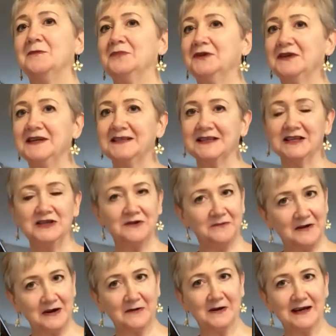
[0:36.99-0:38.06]
please get your
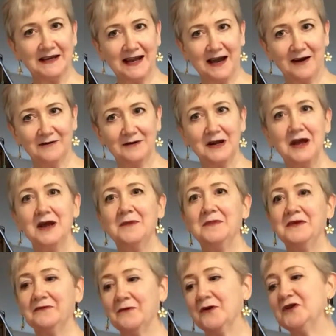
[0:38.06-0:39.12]
fingering down
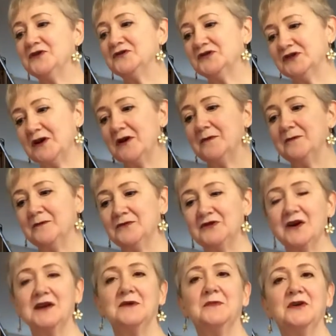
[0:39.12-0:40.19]
before you start
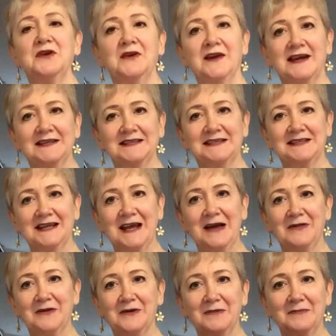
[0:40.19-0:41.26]
trying to put your hands
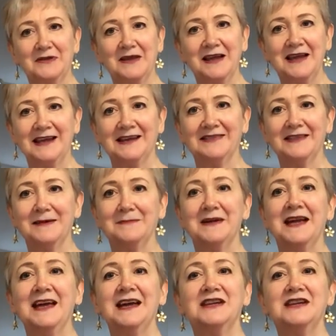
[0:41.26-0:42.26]
together and playing them.